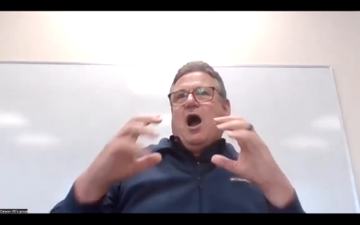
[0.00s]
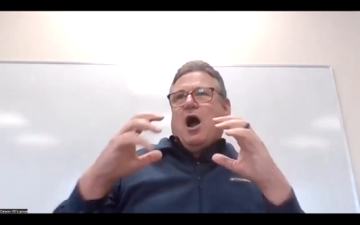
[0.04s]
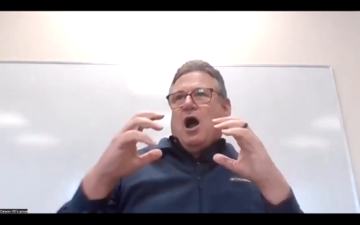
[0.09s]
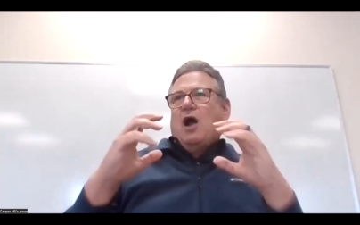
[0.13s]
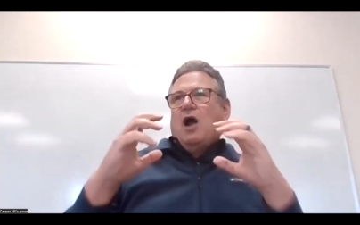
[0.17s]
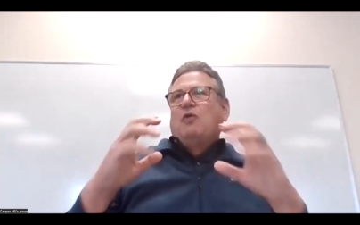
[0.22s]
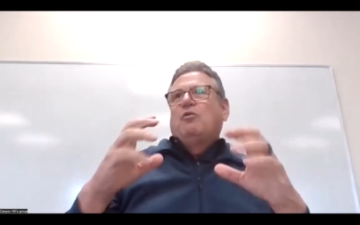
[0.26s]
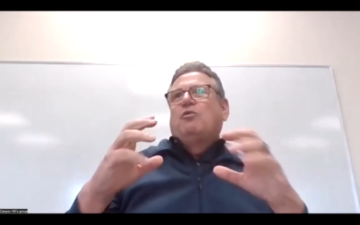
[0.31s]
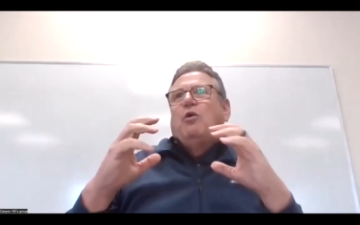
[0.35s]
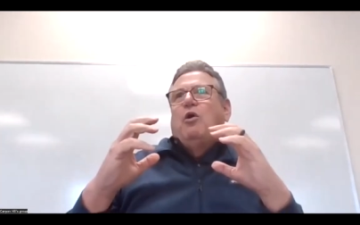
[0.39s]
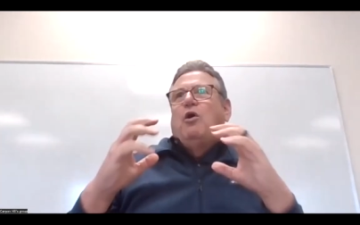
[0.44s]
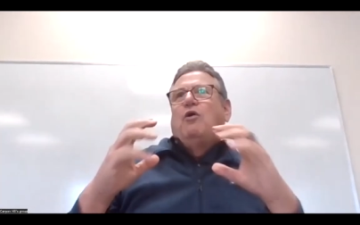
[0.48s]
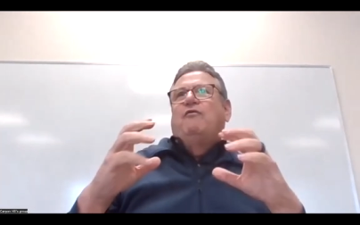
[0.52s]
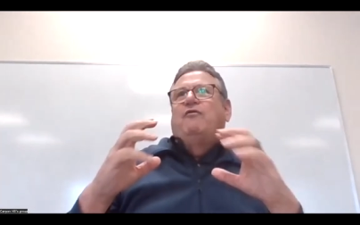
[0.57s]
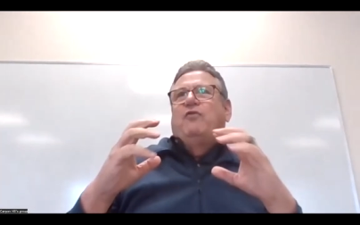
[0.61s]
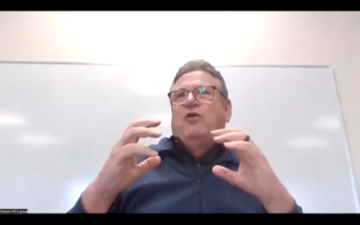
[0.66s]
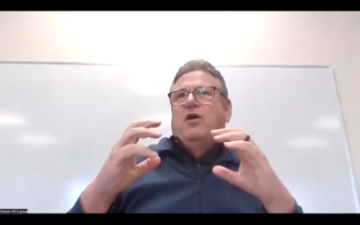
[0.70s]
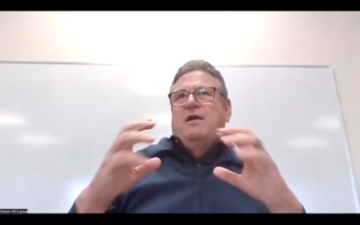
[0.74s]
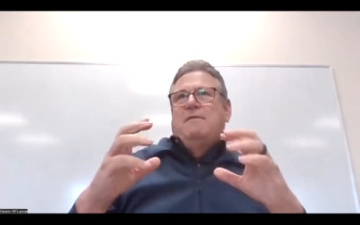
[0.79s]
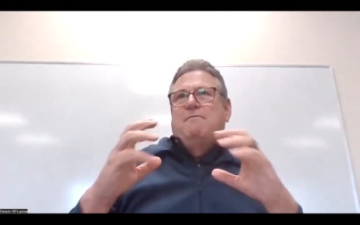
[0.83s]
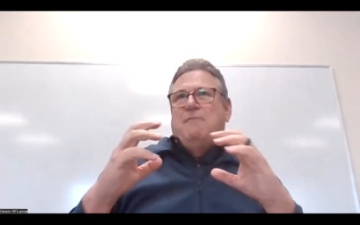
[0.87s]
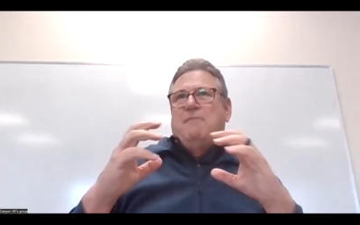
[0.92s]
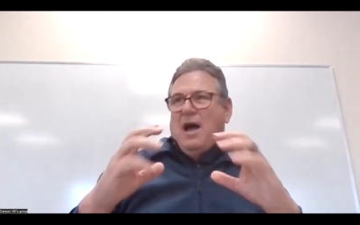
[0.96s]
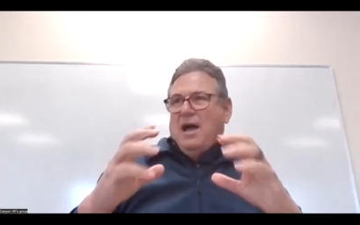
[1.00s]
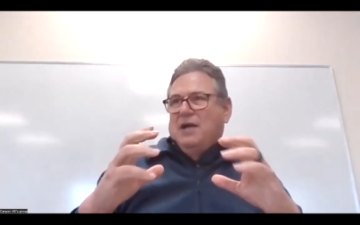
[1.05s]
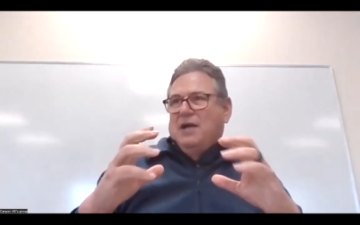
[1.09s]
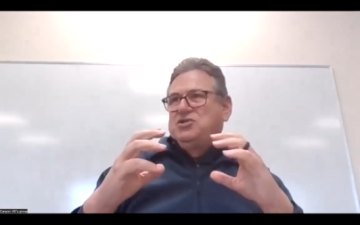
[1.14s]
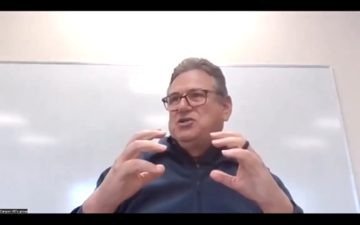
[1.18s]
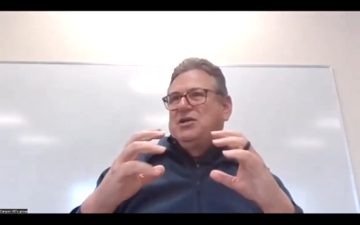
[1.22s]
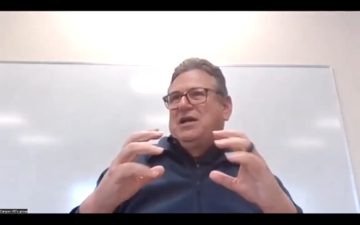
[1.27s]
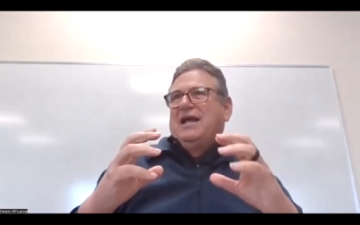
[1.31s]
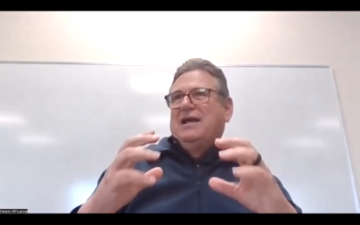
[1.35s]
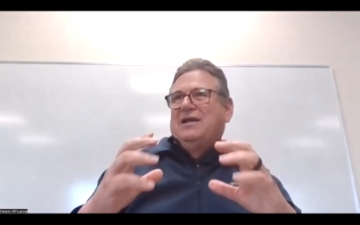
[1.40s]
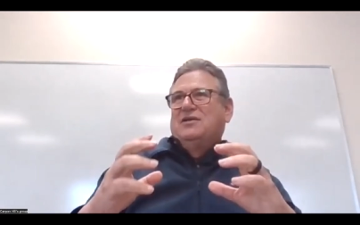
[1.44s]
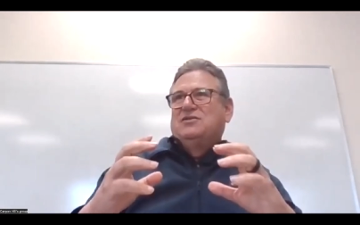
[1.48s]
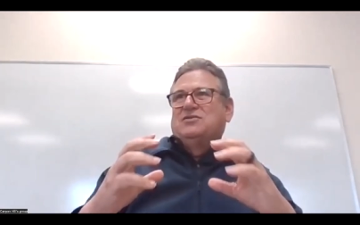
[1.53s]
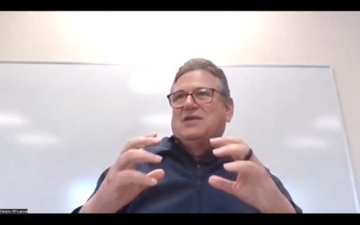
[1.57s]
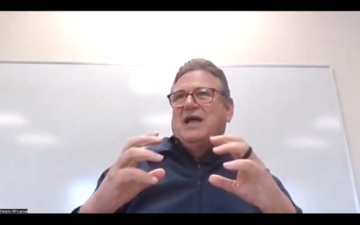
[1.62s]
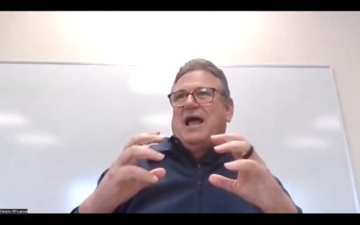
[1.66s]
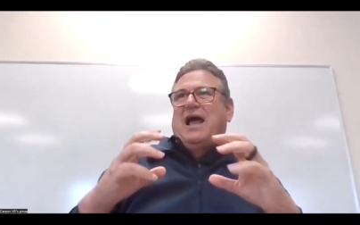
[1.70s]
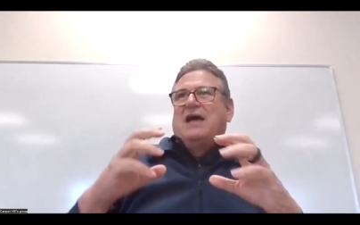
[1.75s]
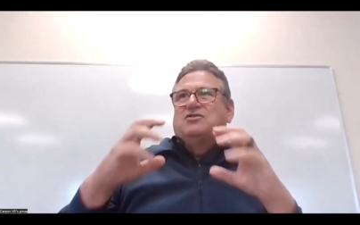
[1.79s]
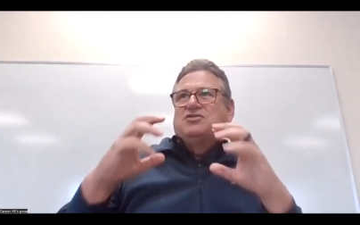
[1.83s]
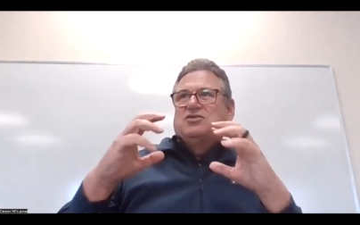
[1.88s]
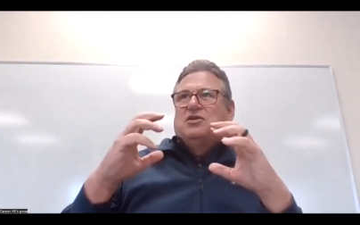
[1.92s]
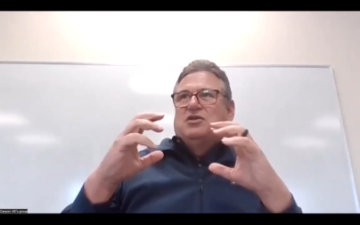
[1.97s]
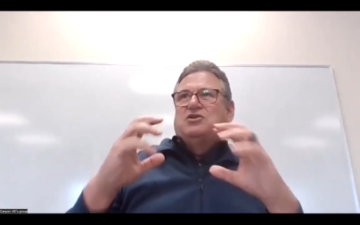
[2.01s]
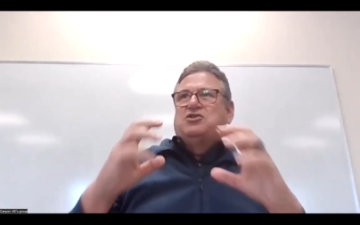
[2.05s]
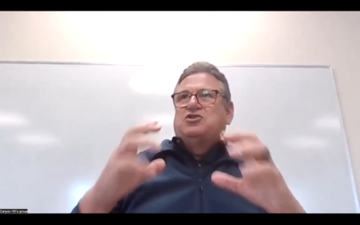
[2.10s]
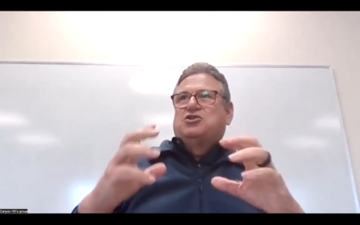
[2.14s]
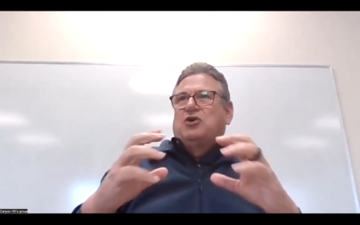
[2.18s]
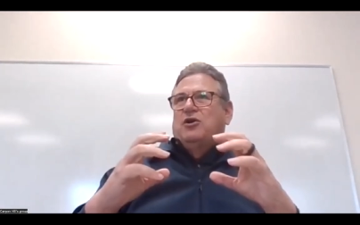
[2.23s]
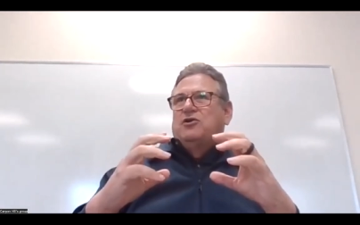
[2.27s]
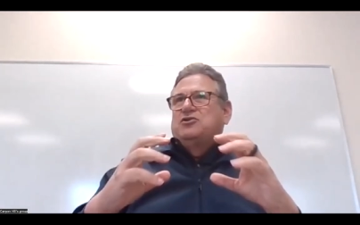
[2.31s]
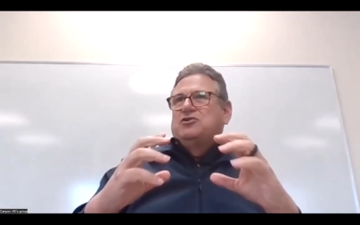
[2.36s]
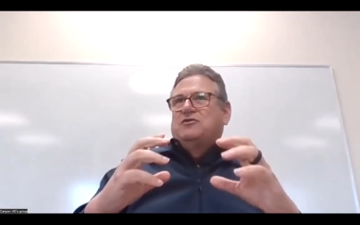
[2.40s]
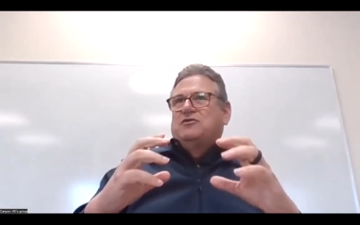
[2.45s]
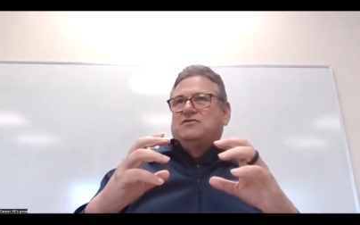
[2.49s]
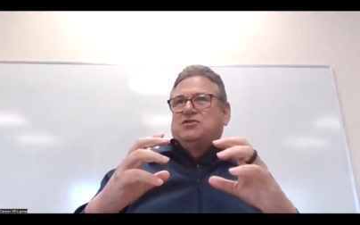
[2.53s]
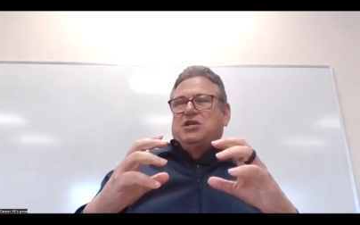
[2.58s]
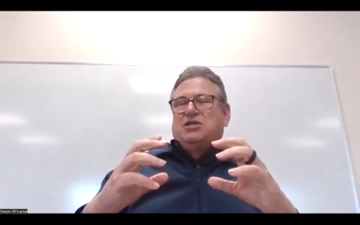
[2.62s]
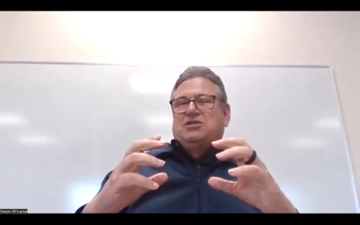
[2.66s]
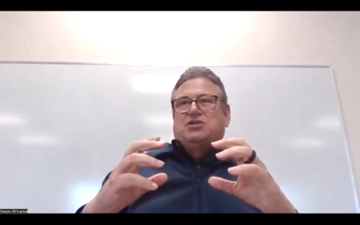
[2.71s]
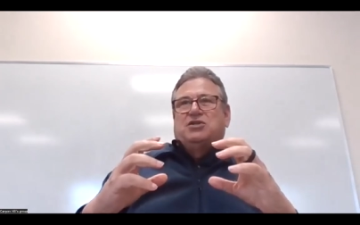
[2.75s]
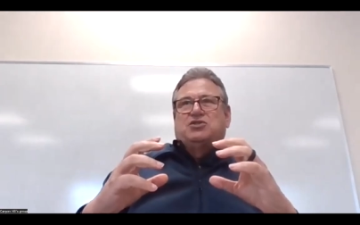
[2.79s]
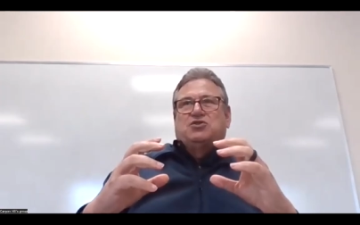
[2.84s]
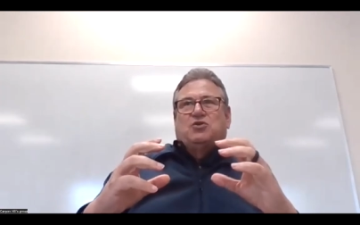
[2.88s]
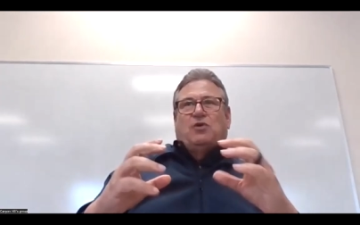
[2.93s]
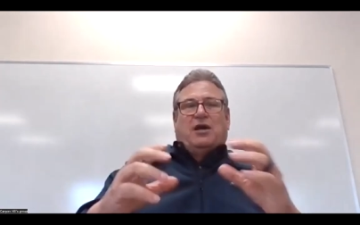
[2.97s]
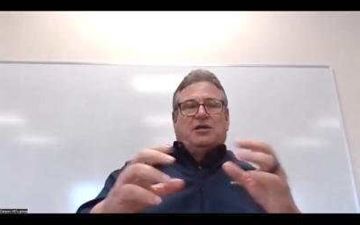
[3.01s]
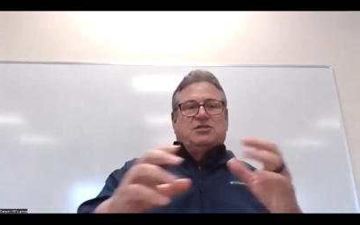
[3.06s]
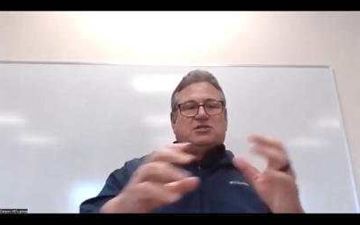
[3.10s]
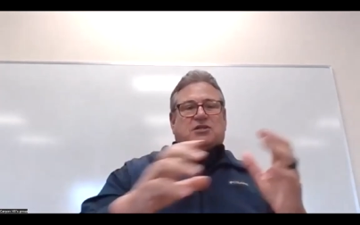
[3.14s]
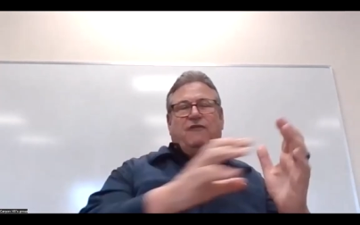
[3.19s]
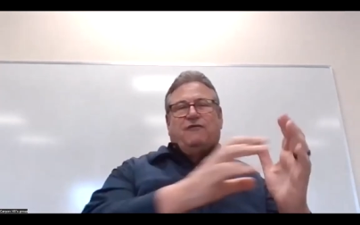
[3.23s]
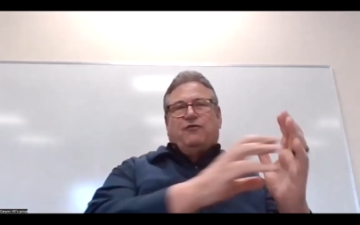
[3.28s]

Our role very much is as the church of Jesus Christ.